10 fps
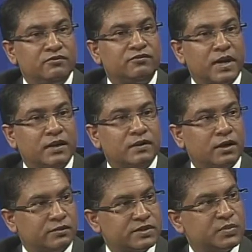a
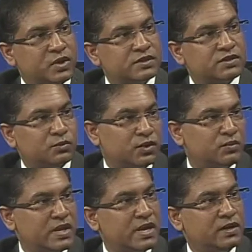response. It wouldn't be an
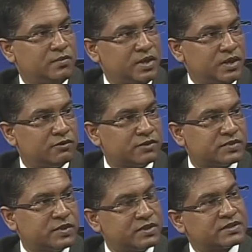immediate response
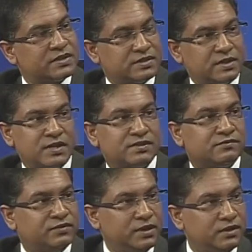because it has to feed
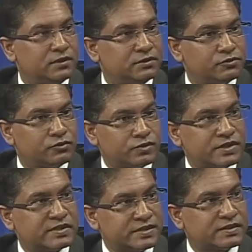through the
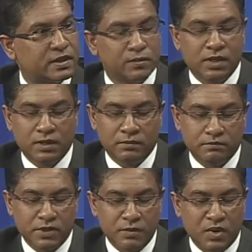system. The
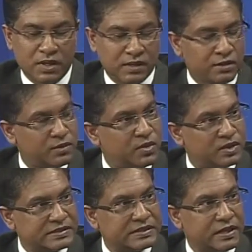monetary policy
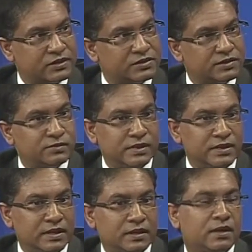actions we take
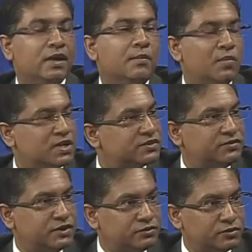must feed through the
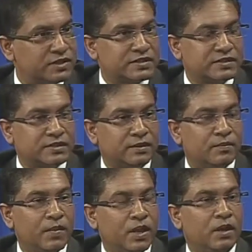system.
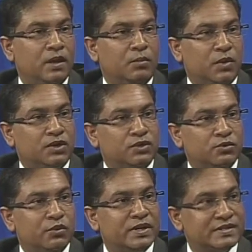But you will
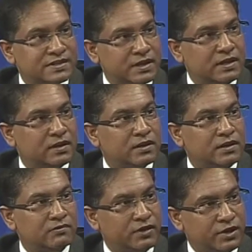see
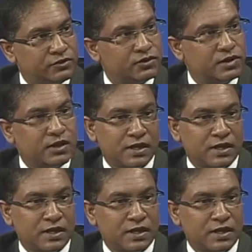eventually, as we